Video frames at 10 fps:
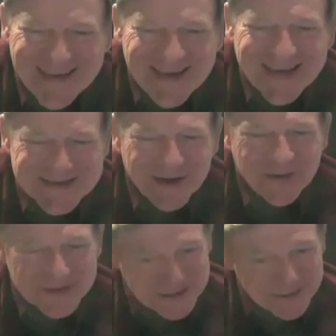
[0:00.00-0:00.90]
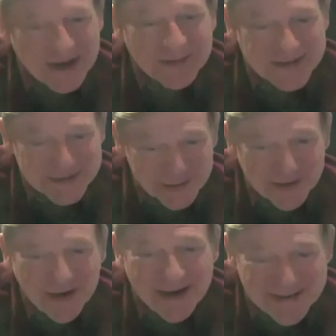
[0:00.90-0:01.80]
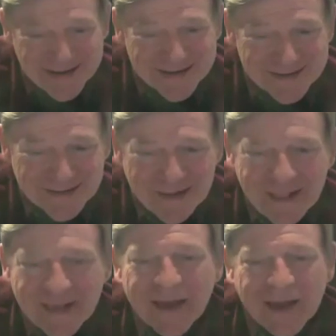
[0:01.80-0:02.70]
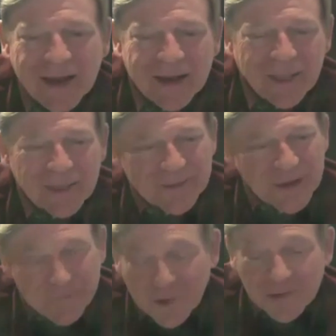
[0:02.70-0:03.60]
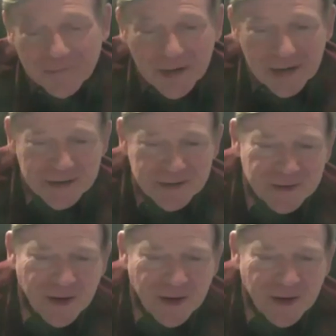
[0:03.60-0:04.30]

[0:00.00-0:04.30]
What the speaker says: And so sometimes it's a good idea, and if you can find it.